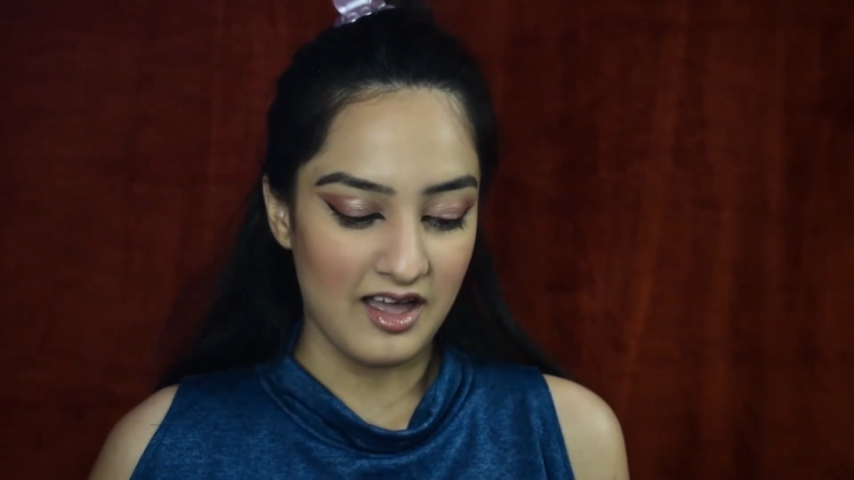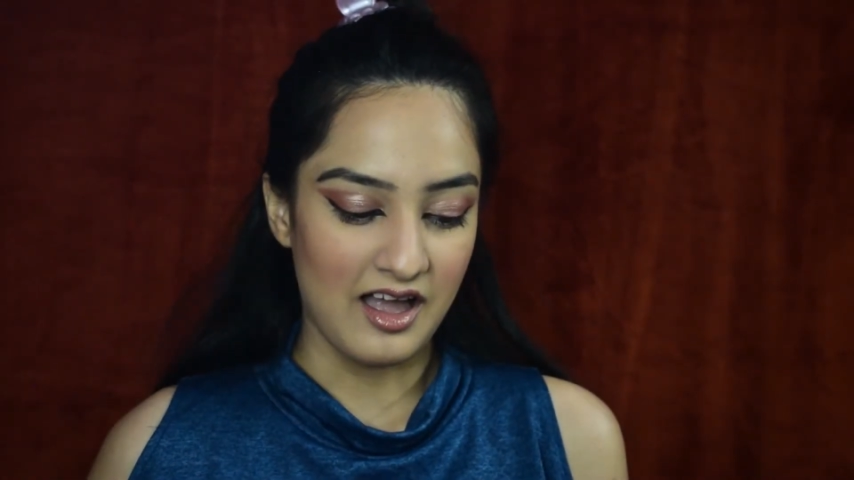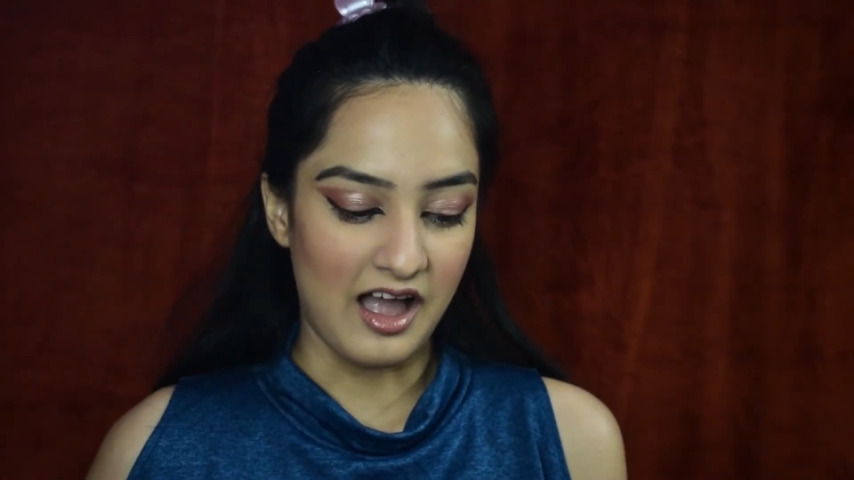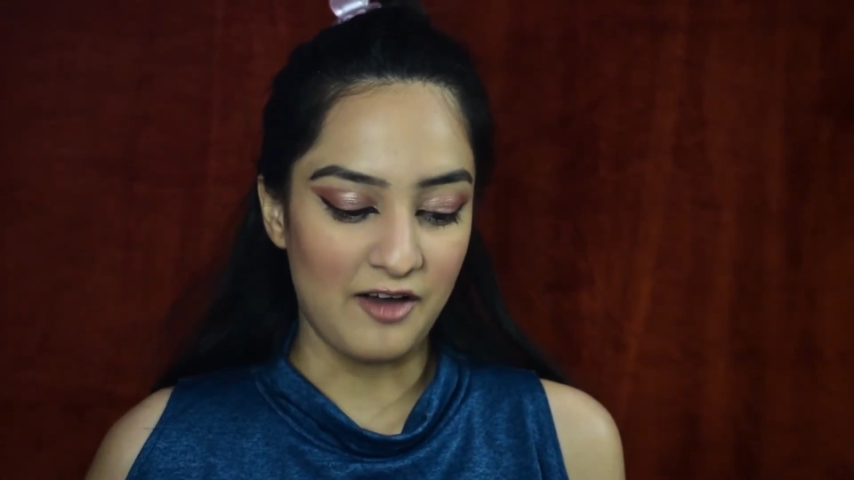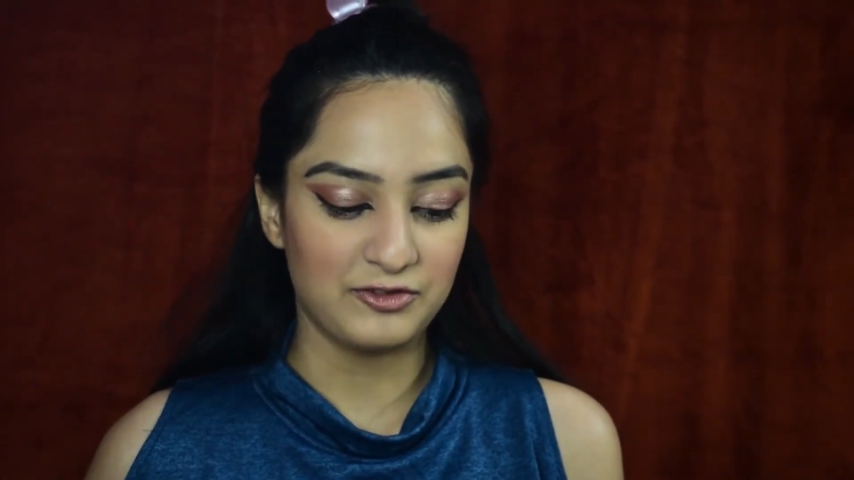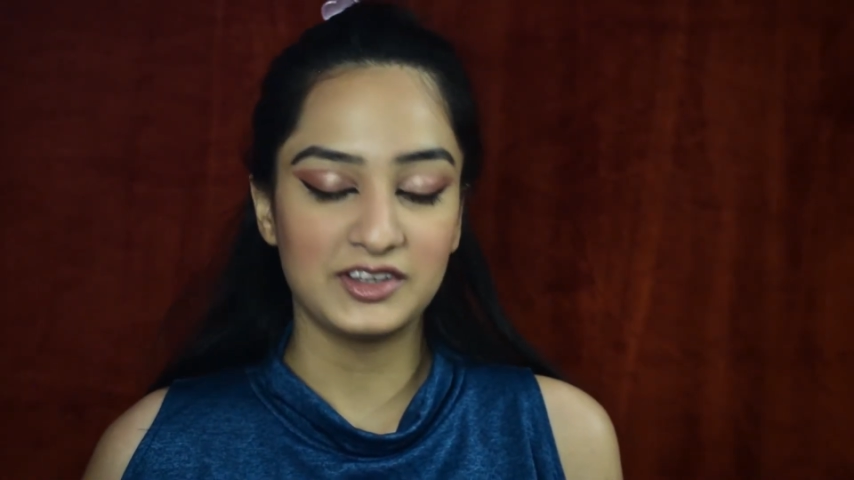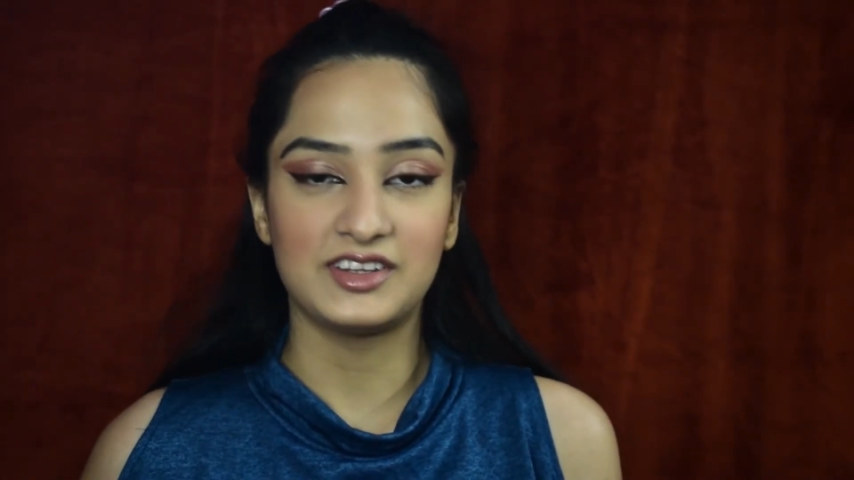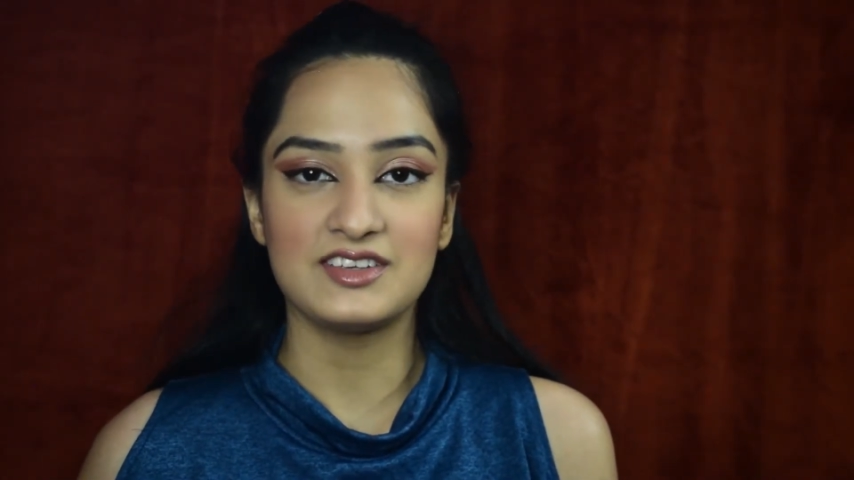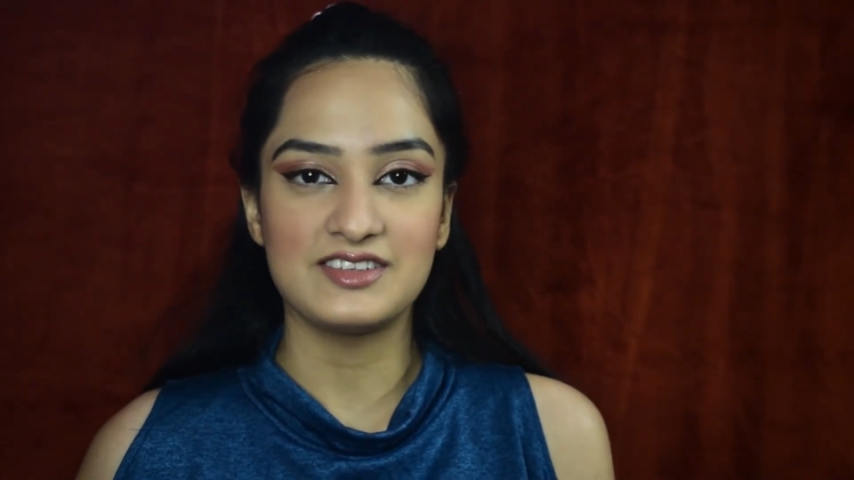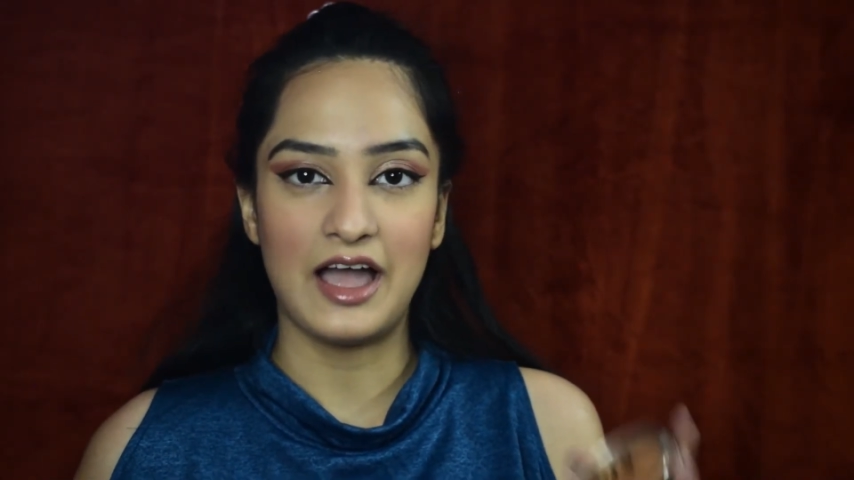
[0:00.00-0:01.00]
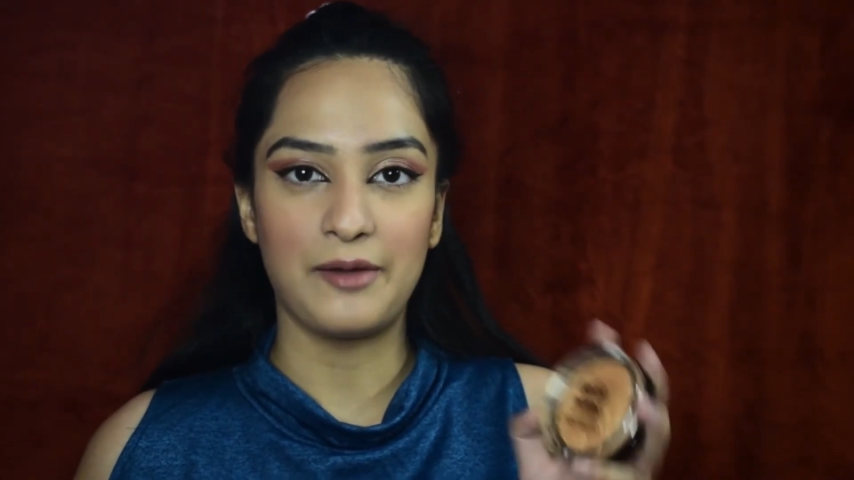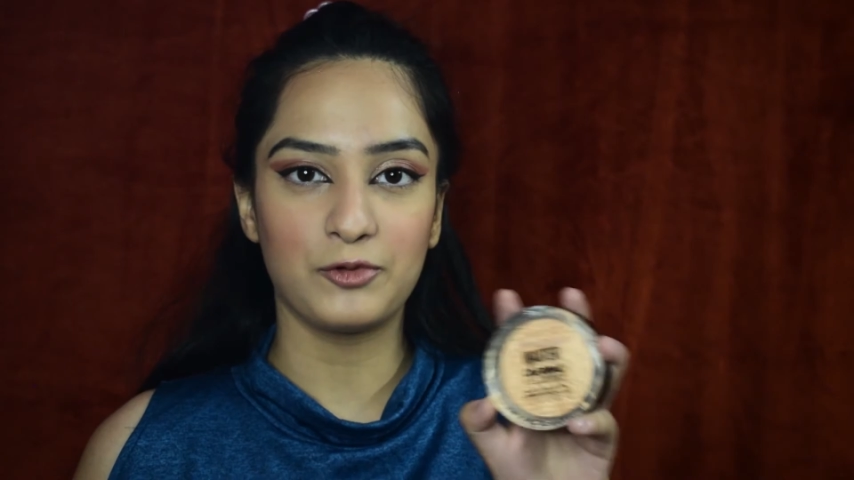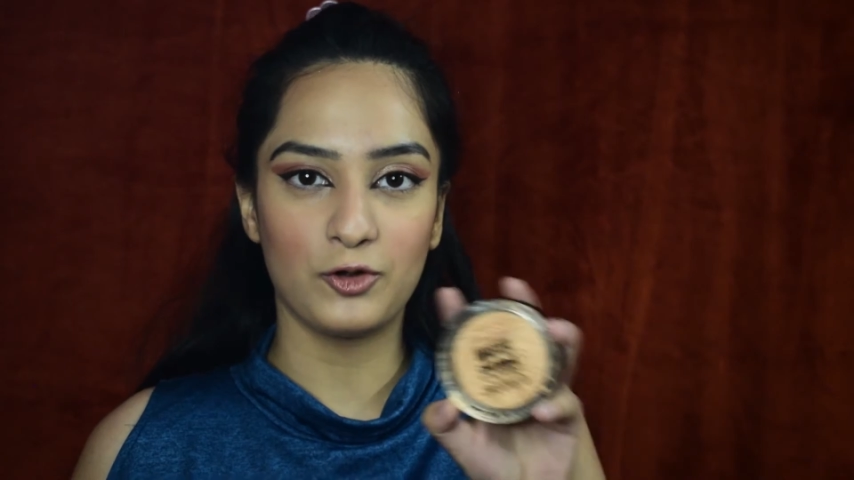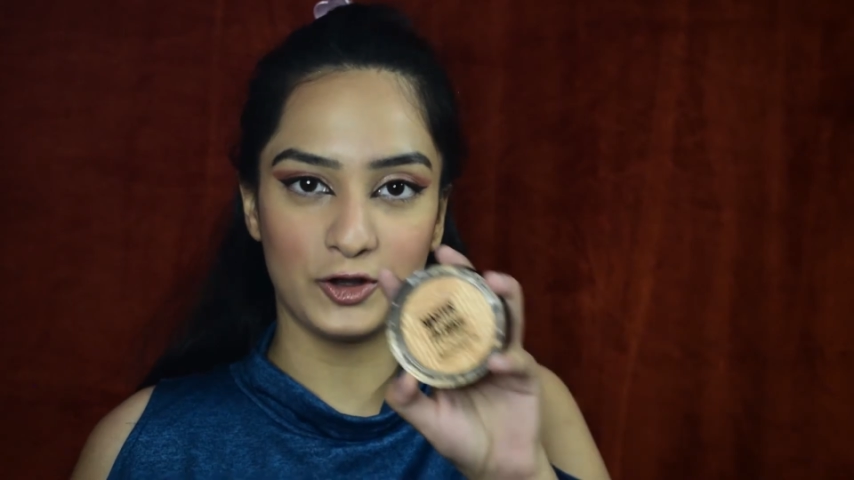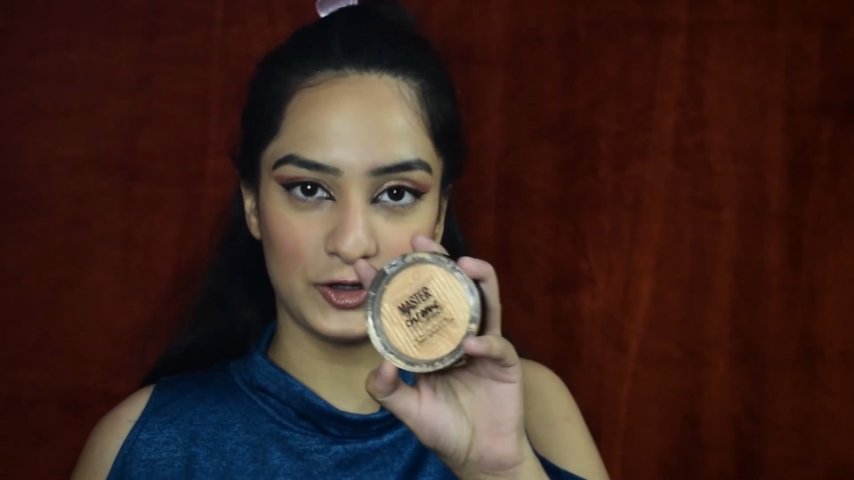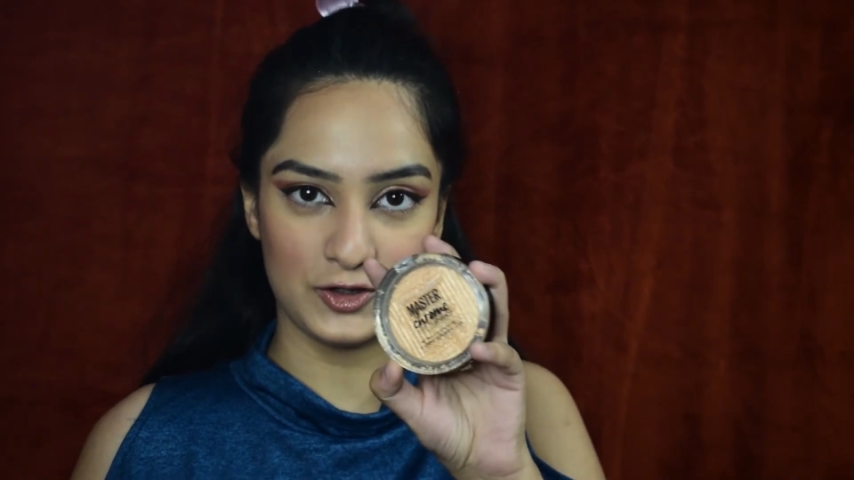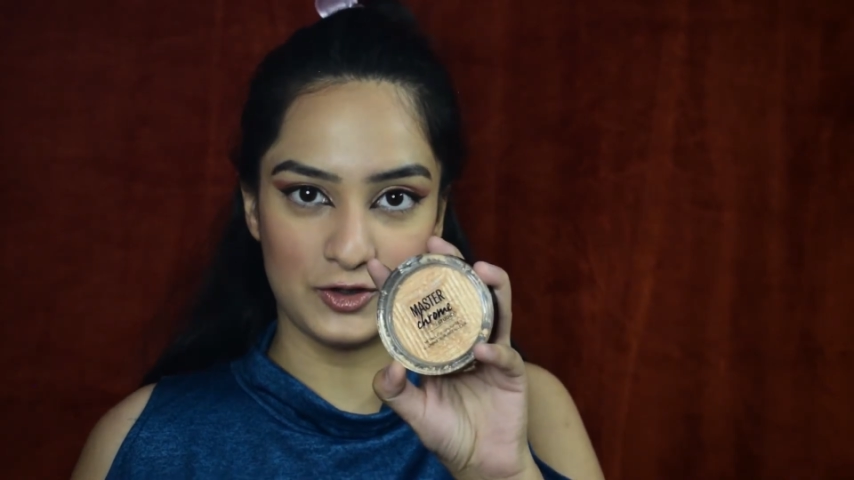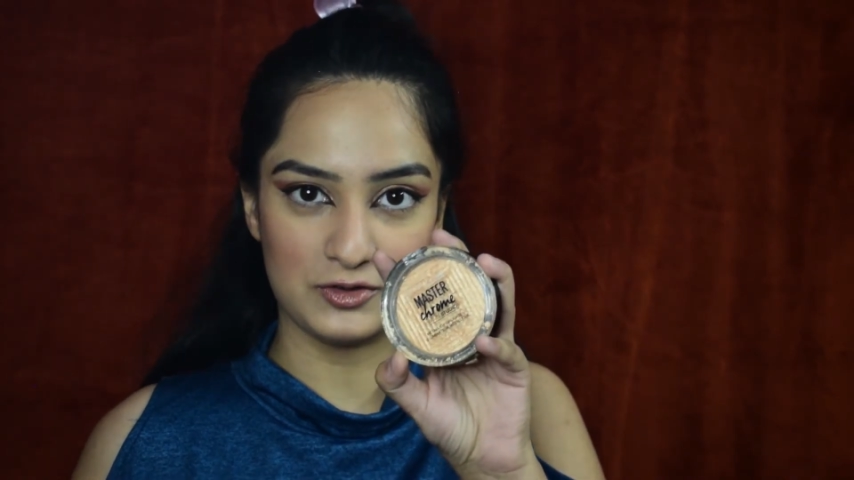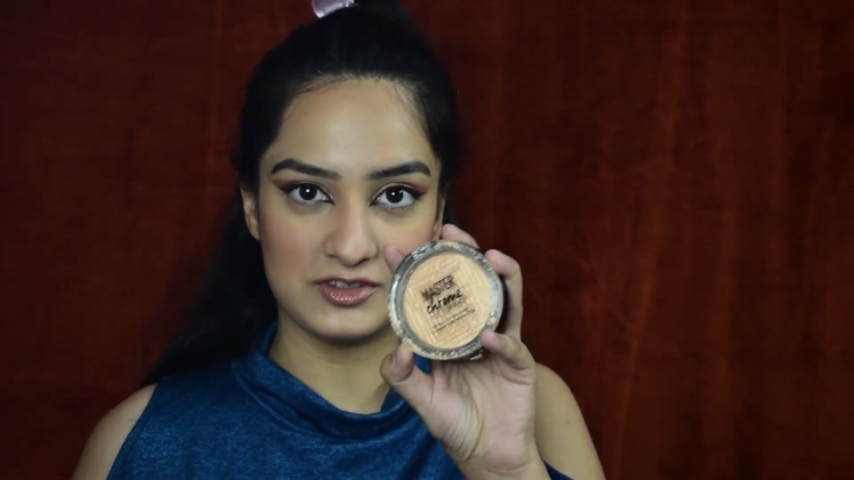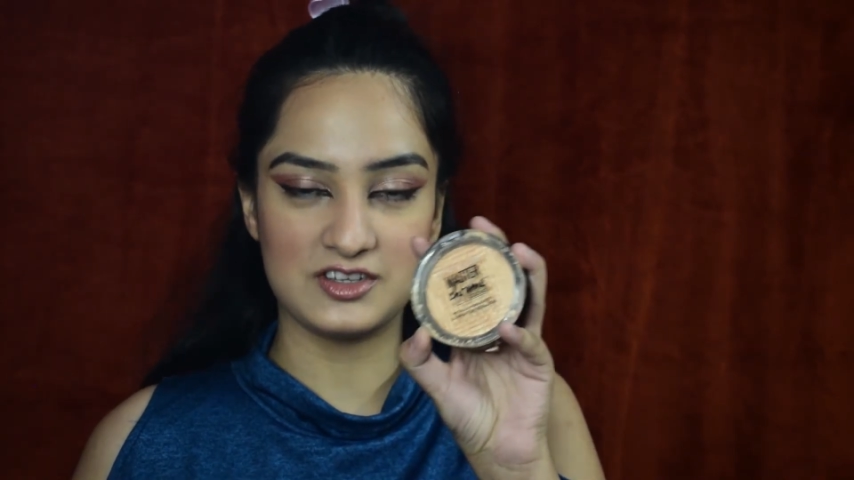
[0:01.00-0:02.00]
After this, I am going to
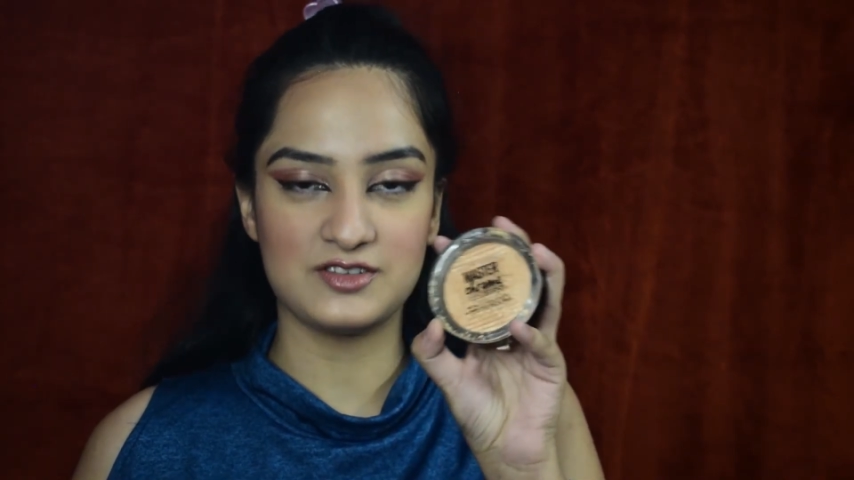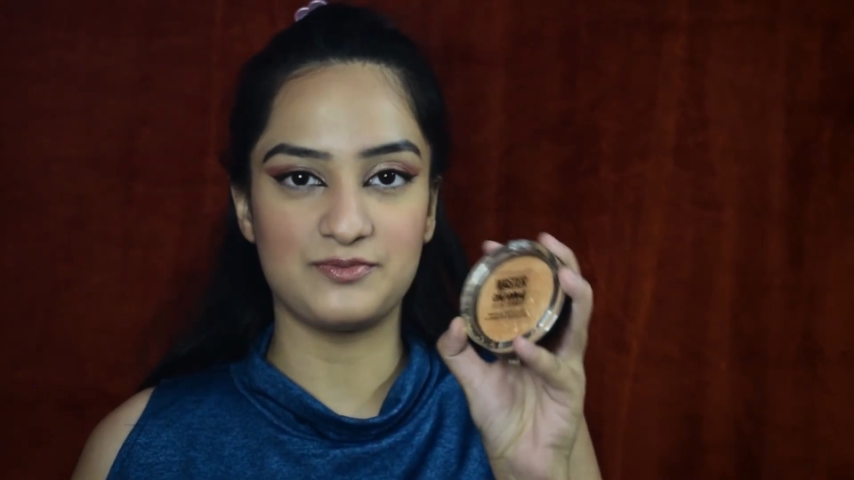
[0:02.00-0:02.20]
use this